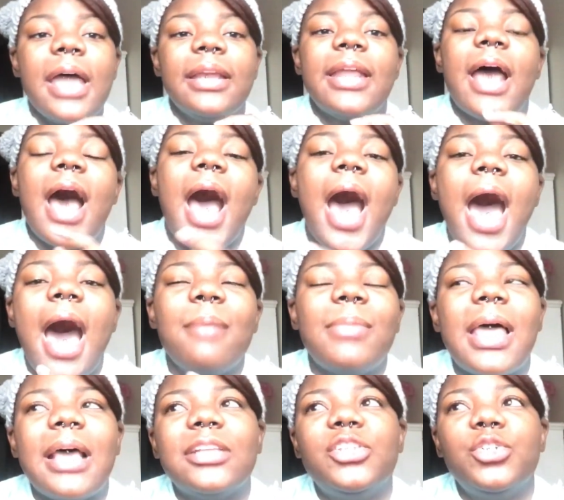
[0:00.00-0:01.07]
Now, I'm
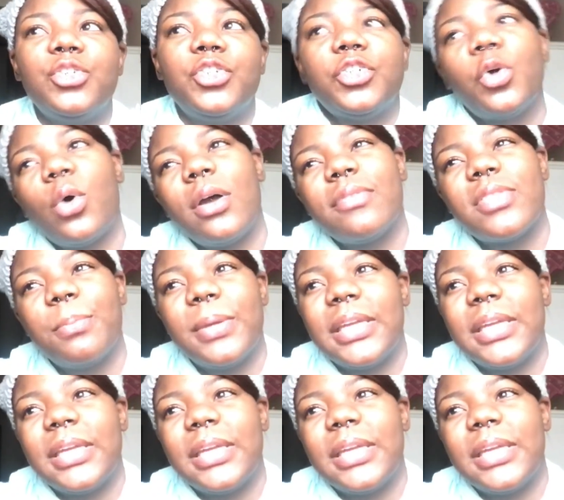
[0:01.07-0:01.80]
not too sure if the